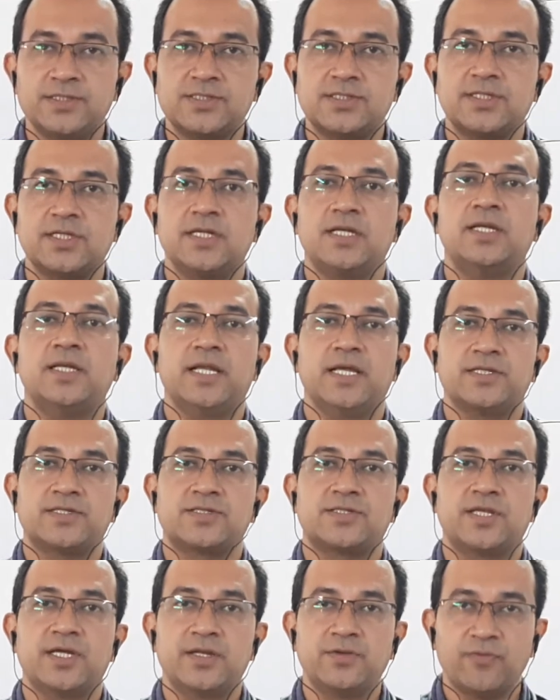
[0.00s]
still
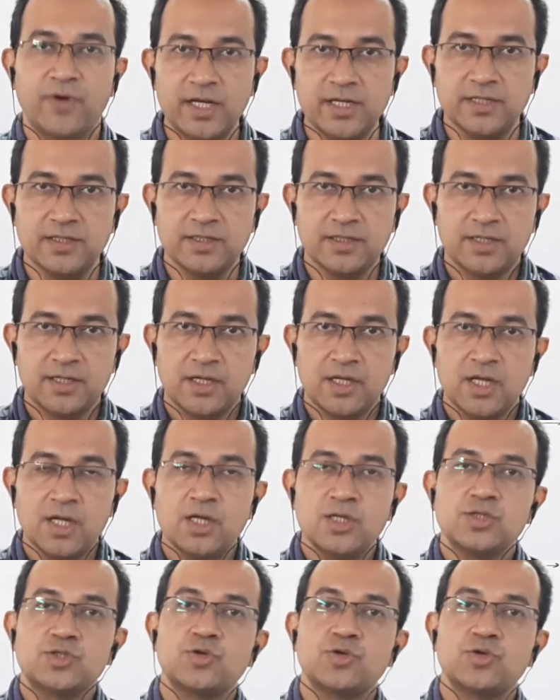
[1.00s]
less than 1.